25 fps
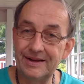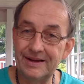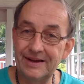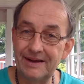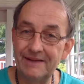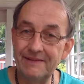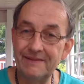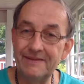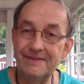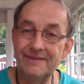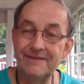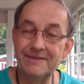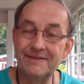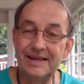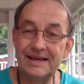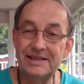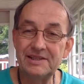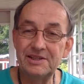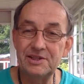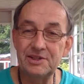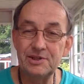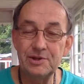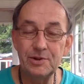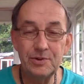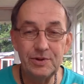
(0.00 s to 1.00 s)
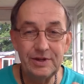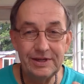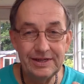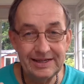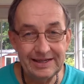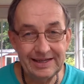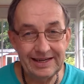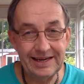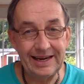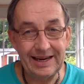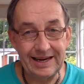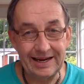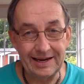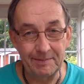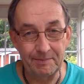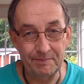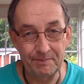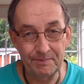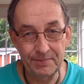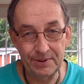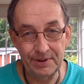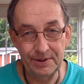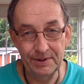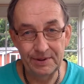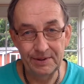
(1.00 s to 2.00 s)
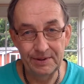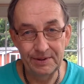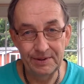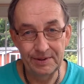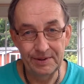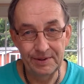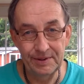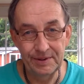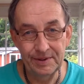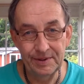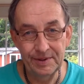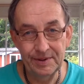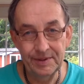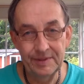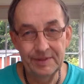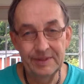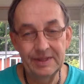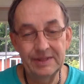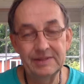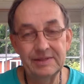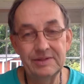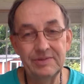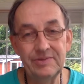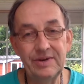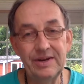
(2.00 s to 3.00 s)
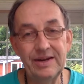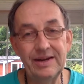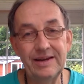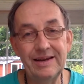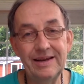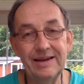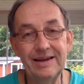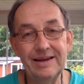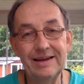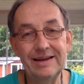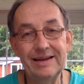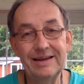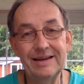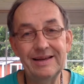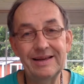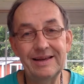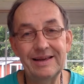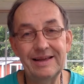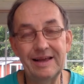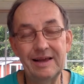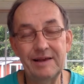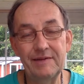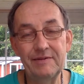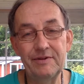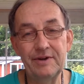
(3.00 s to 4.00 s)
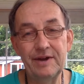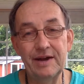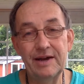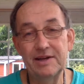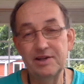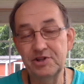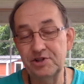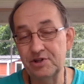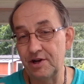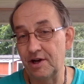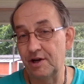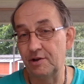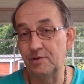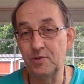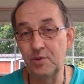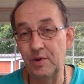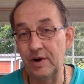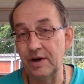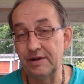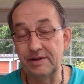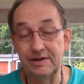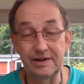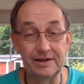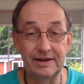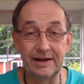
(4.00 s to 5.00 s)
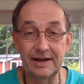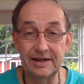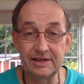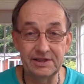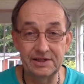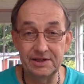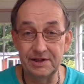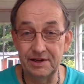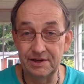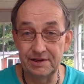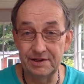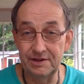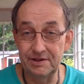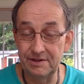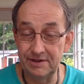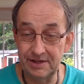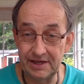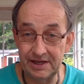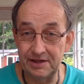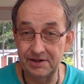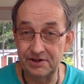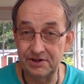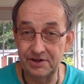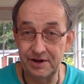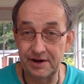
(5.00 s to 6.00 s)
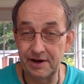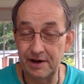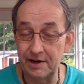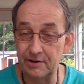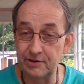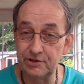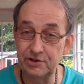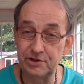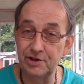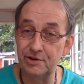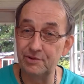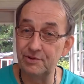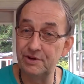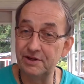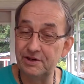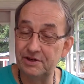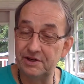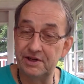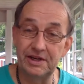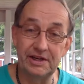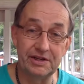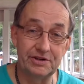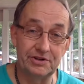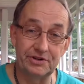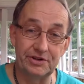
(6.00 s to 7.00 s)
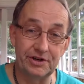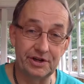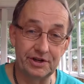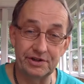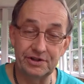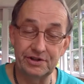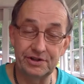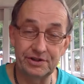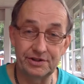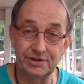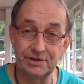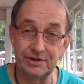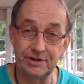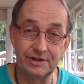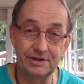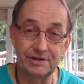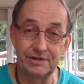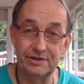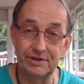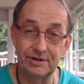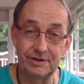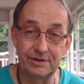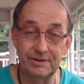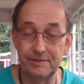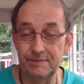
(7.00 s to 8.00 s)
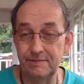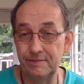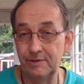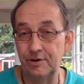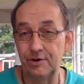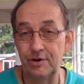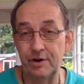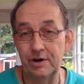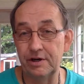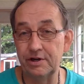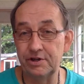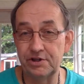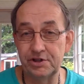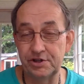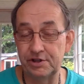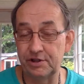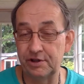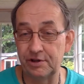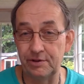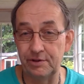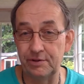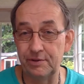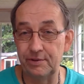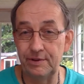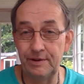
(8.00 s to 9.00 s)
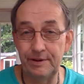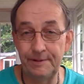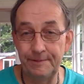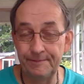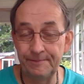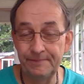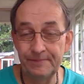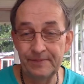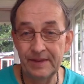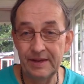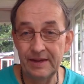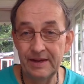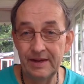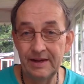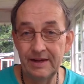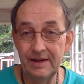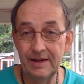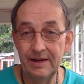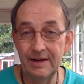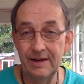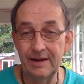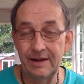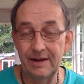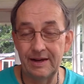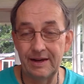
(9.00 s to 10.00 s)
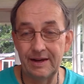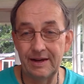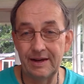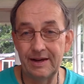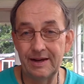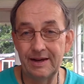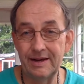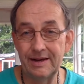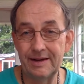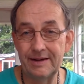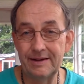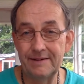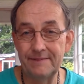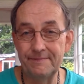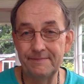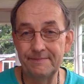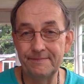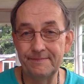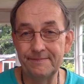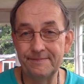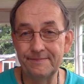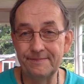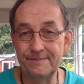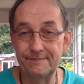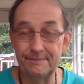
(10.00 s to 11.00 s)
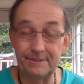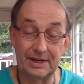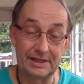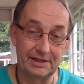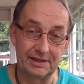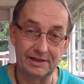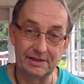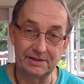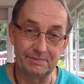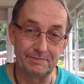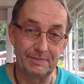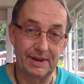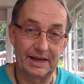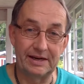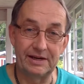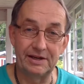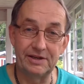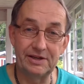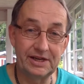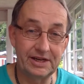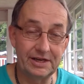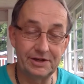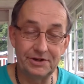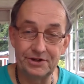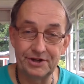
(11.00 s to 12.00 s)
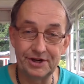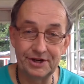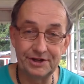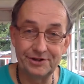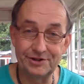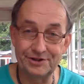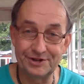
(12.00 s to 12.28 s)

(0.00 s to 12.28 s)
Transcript: And that's so deep. That's really every I start working as a teacher. Now it's only teachers. It's a um, college school, um, but it's many teachers,